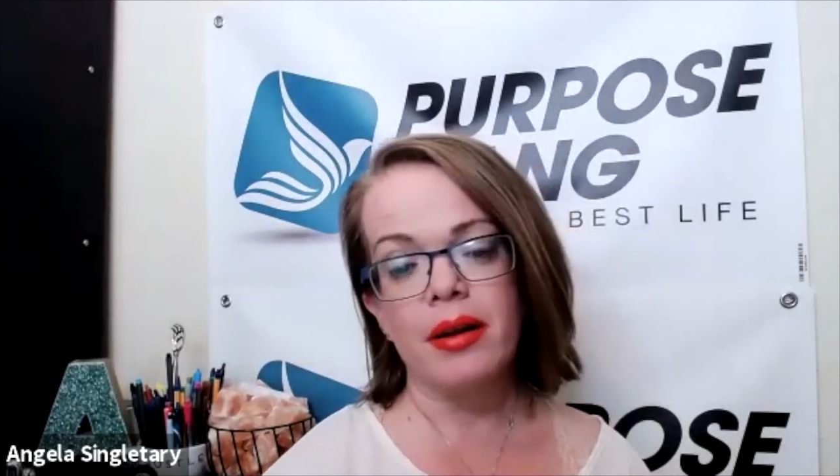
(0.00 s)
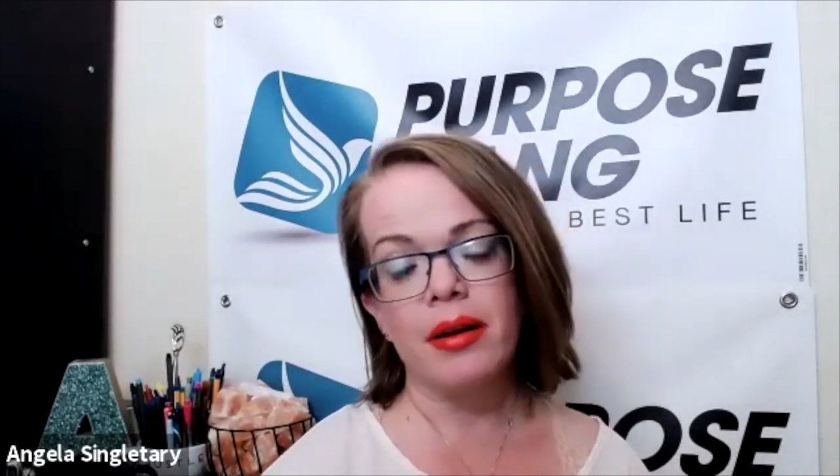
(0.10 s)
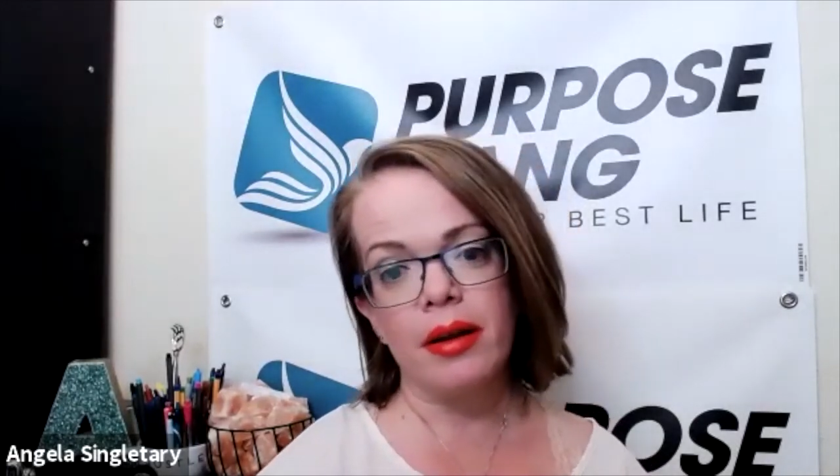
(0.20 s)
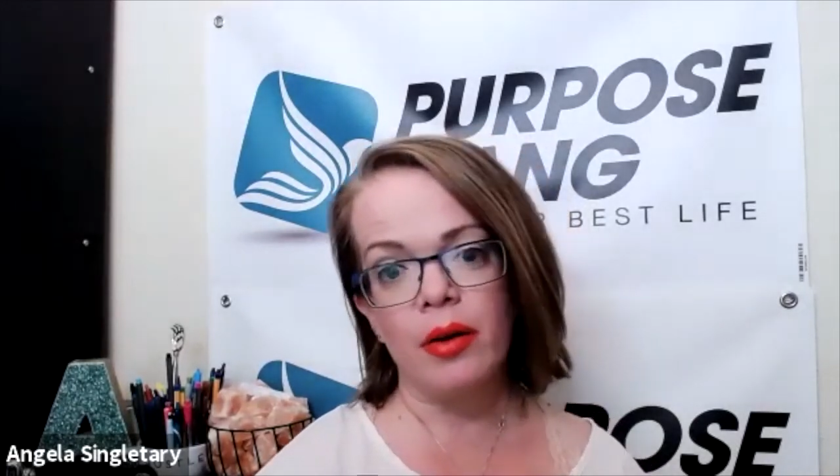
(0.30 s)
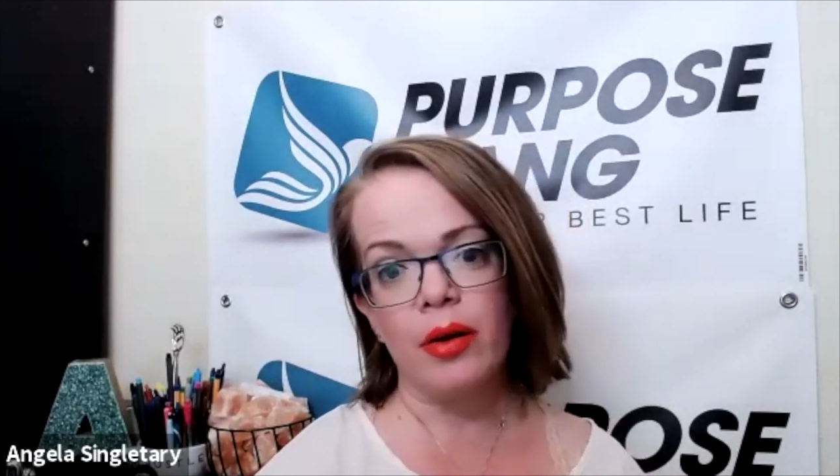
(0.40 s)

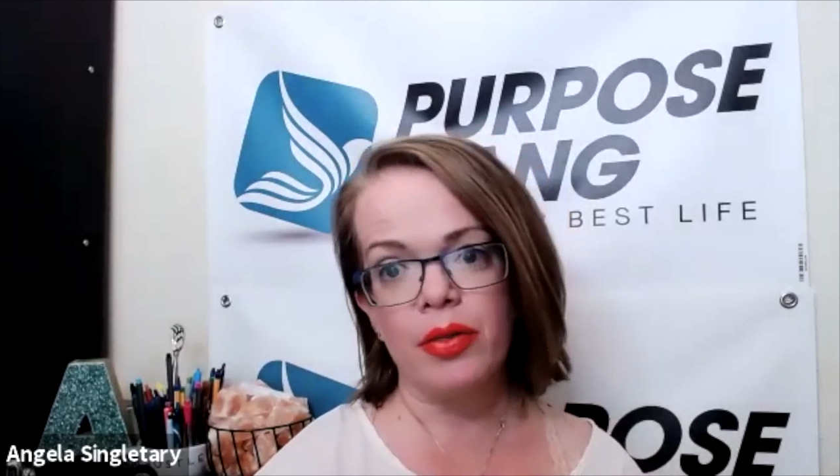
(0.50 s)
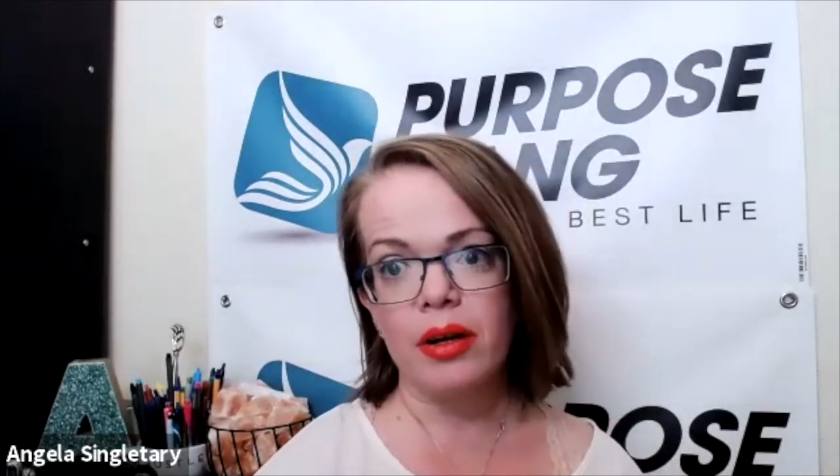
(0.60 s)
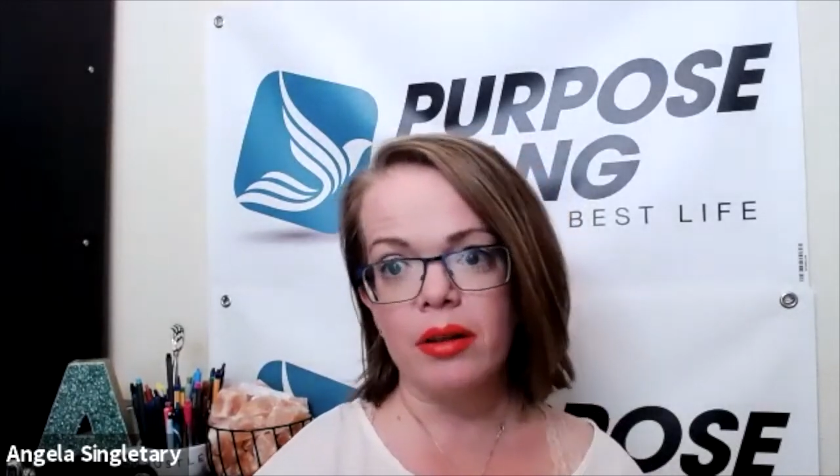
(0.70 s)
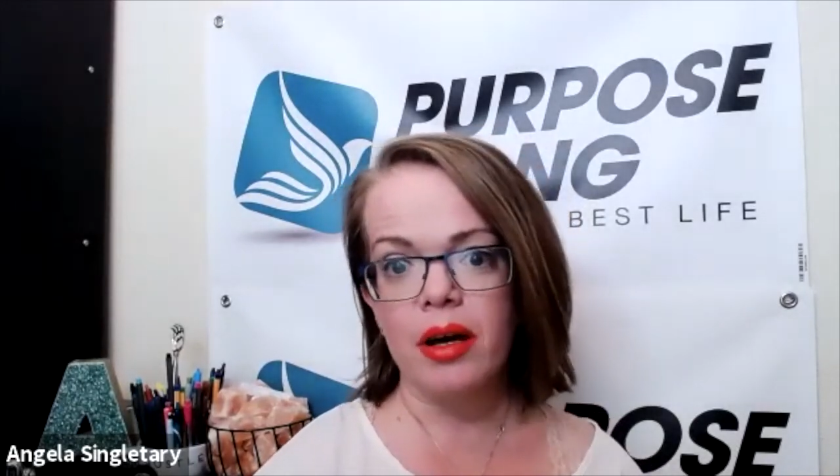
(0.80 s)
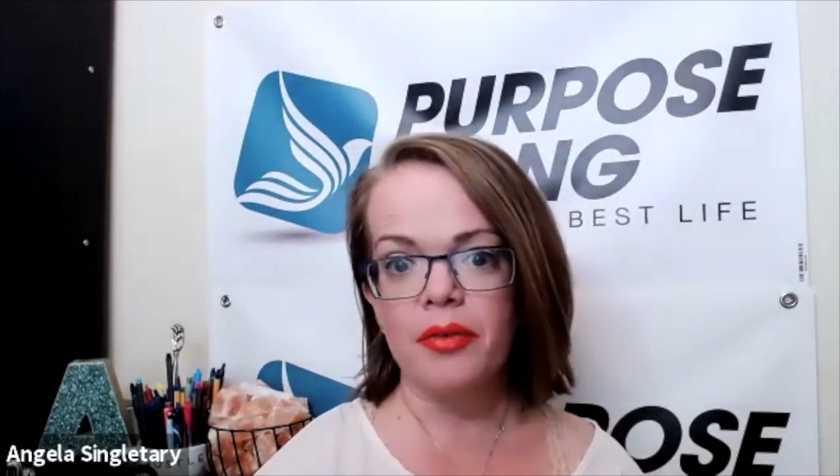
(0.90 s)
And, I
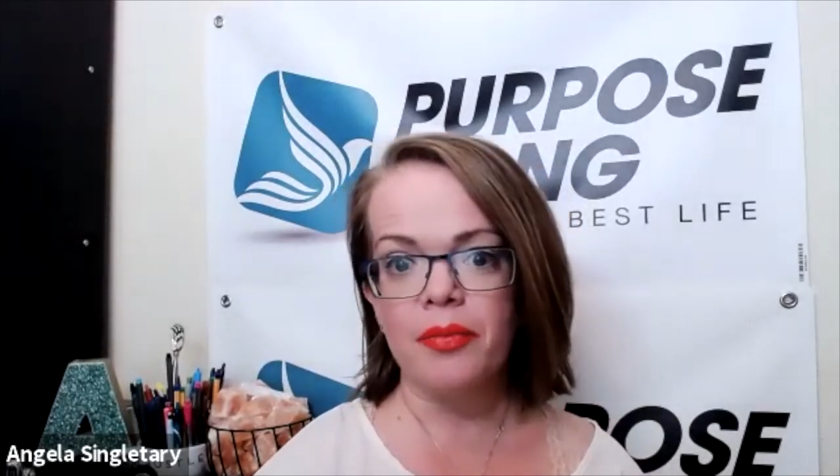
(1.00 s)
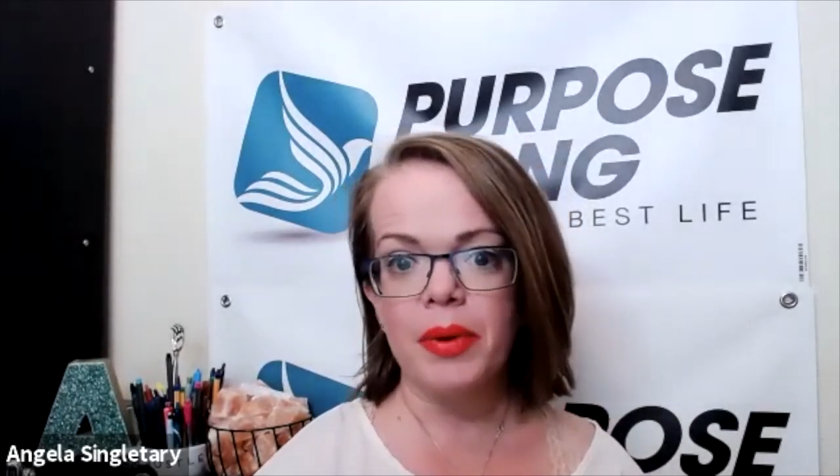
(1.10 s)
think a lot of